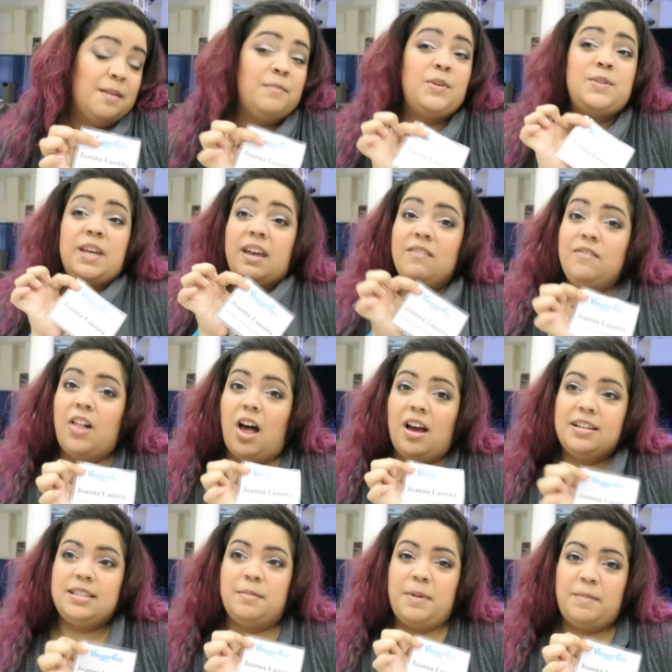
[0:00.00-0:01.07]
Music and
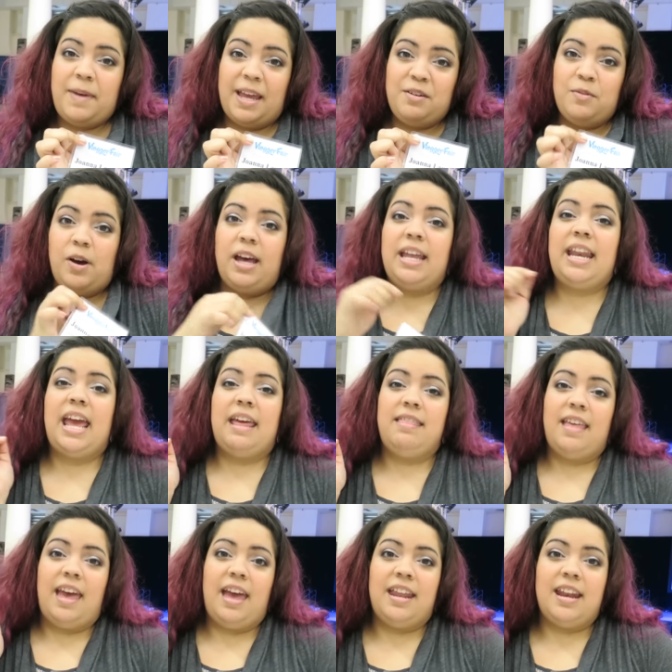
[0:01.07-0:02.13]
vlogs on my main one, and
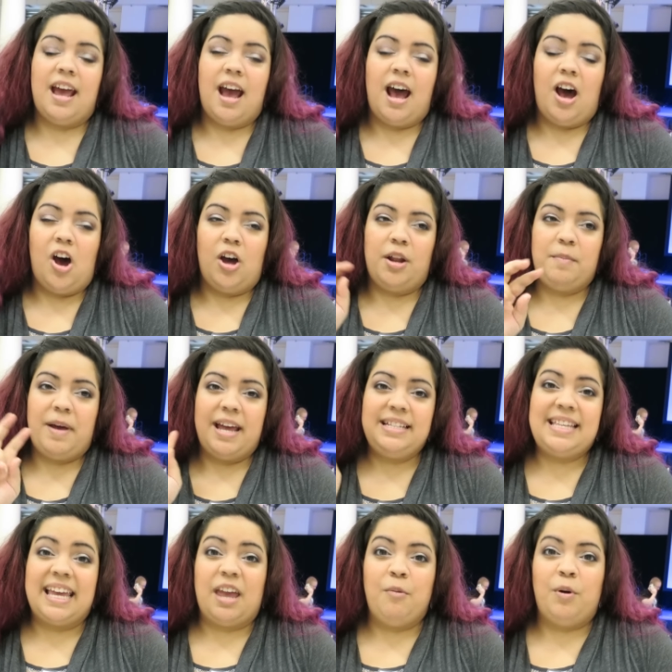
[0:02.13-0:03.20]
then on my
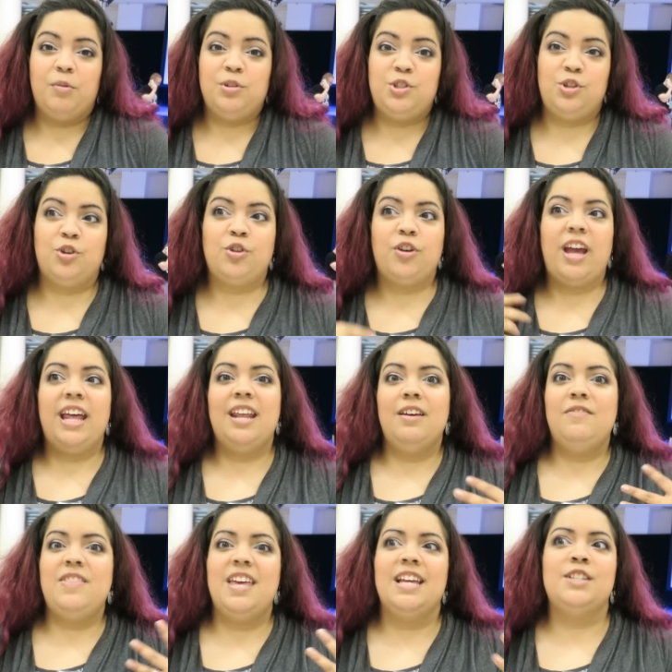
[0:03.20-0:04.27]
second one, we'll do
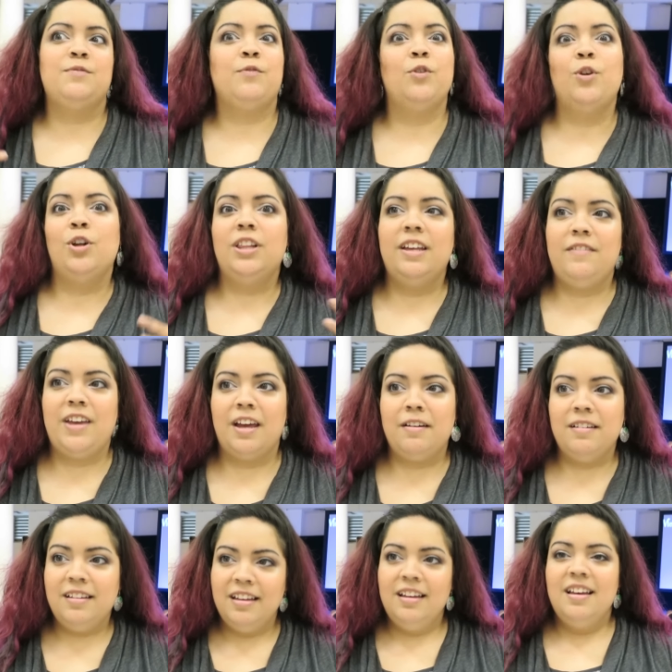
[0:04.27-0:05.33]
creative things, frugal living
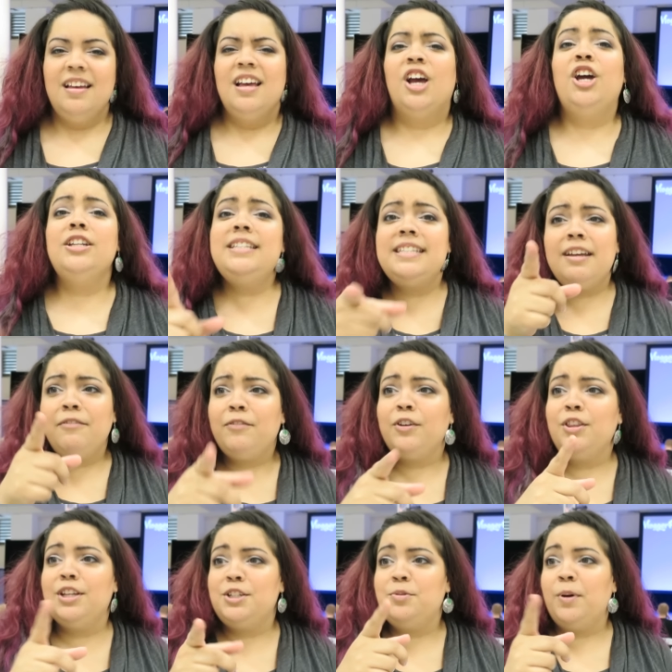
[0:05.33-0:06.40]
Good stuff
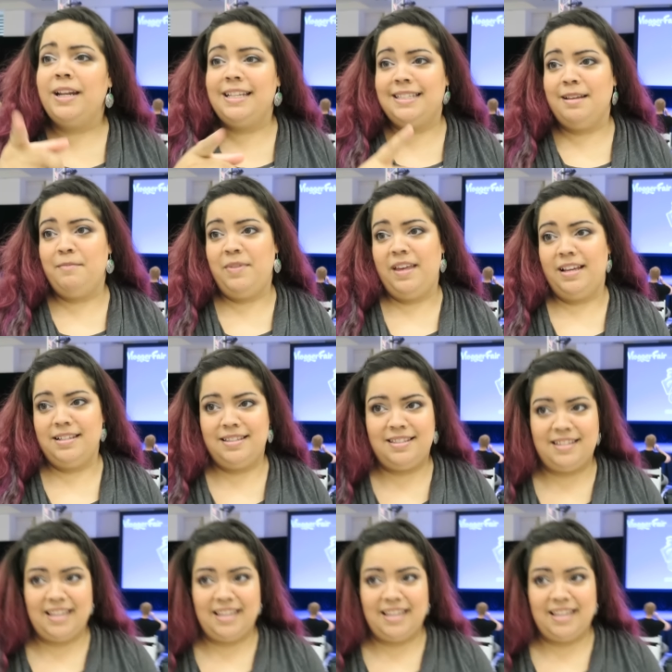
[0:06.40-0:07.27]
for the 20 somethings